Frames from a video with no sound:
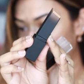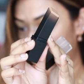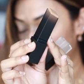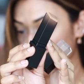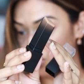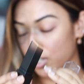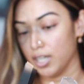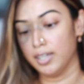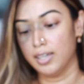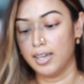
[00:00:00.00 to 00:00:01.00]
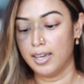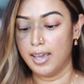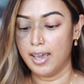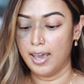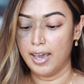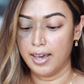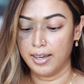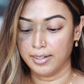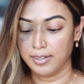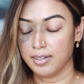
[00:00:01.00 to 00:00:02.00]
packaging.
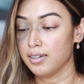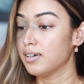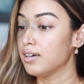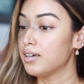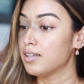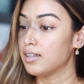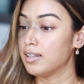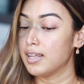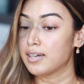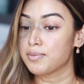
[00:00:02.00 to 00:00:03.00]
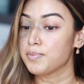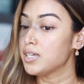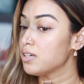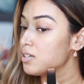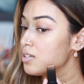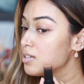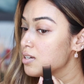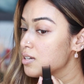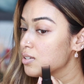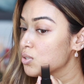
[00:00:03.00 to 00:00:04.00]
And let me
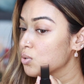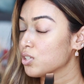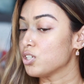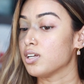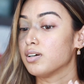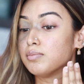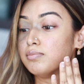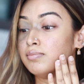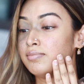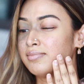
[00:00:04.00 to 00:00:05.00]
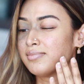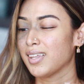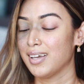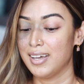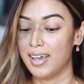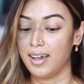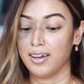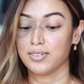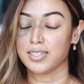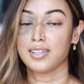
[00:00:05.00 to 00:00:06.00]
swatch it.
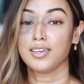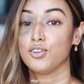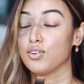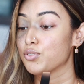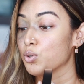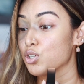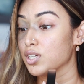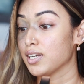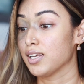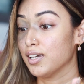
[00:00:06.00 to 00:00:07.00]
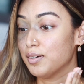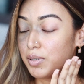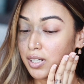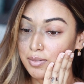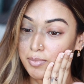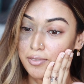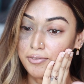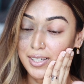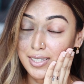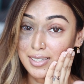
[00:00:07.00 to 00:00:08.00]
I was thinking of swatching it here, but my
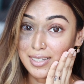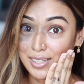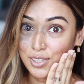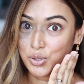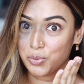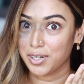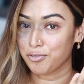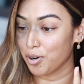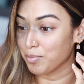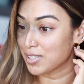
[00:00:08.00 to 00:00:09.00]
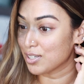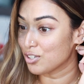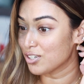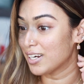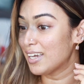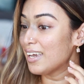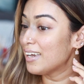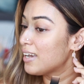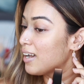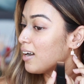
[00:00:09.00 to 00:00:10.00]
face is still swelled from the surgery.
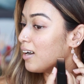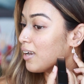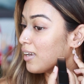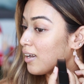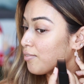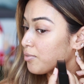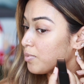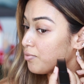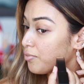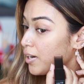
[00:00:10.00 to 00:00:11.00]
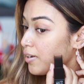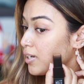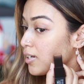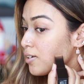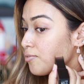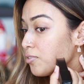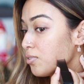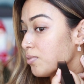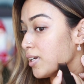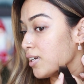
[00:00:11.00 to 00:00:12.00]
I have to be very
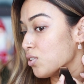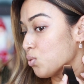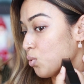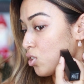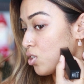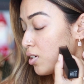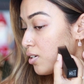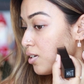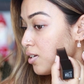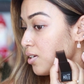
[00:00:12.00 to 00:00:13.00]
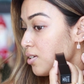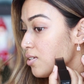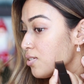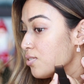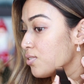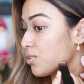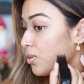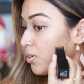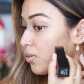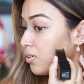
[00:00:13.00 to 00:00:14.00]
careful when I swatch it.
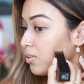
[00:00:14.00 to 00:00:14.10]
So